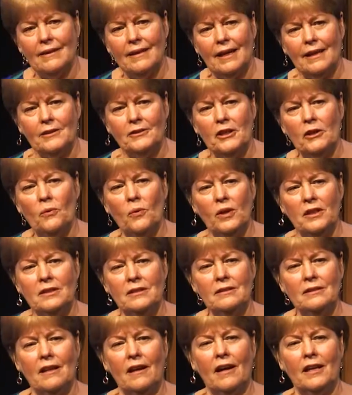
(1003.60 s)
I don't know, what
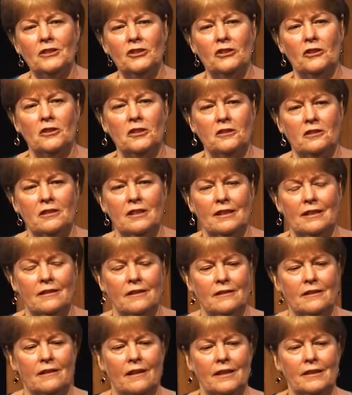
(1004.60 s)
does God's yardstick
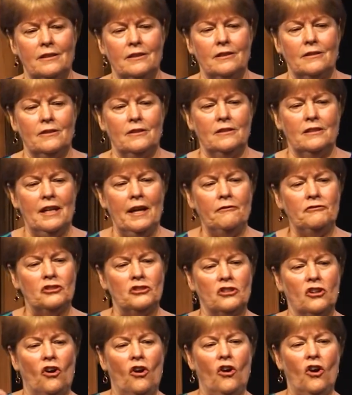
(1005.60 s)
look like to you? Does it have
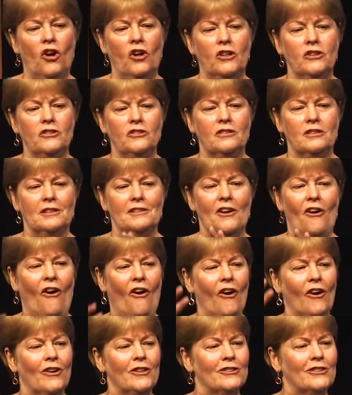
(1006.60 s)
stars and
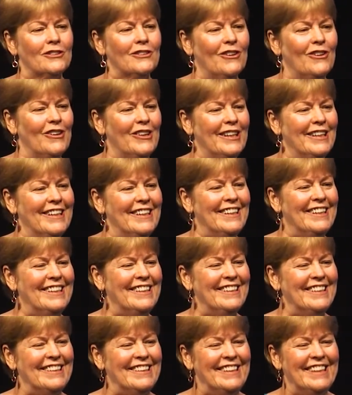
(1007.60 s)
hearts on it?
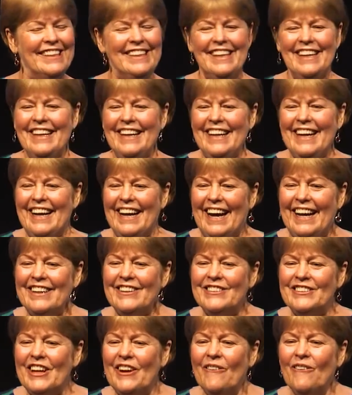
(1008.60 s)
And I
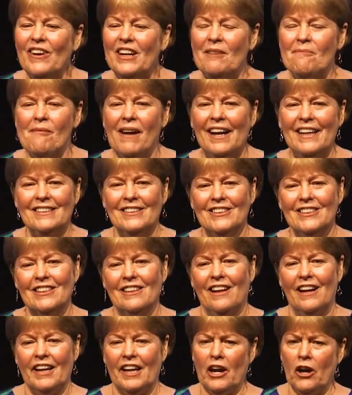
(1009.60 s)
don't know what it might look
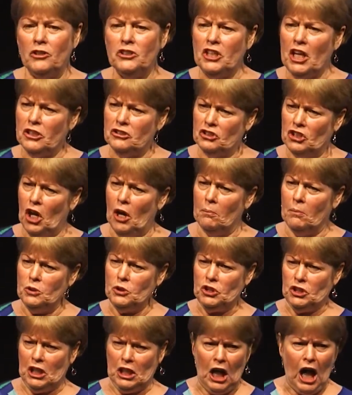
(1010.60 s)
like. Ours has
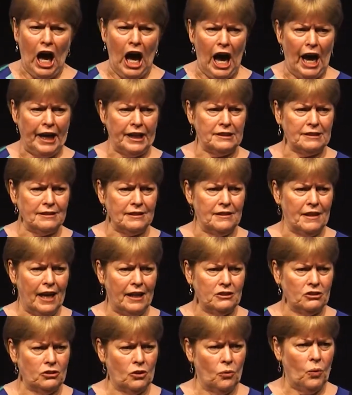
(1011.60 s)
numbers and lines, and
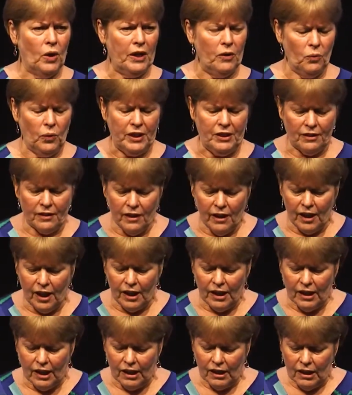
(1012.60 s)
that's the way we
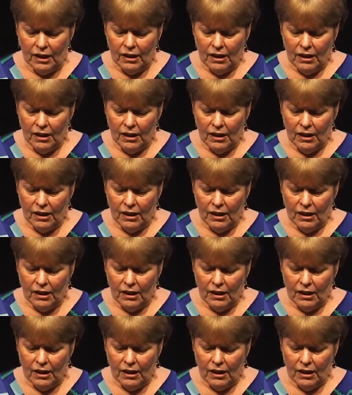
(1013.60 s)
think.